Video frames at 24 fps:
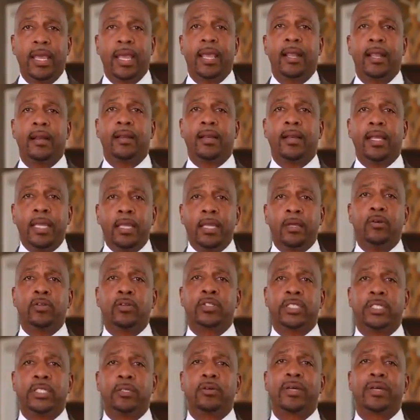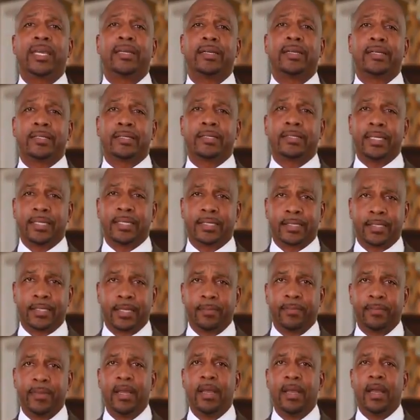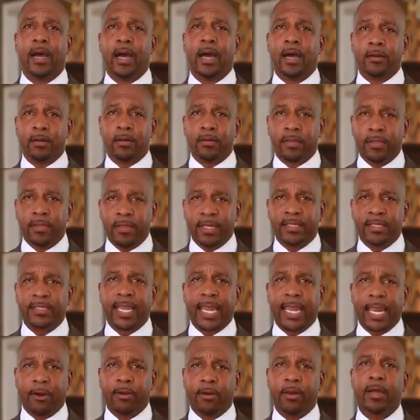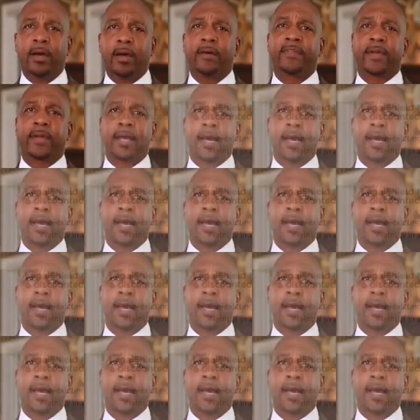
and Legal Shield can assist them under this area of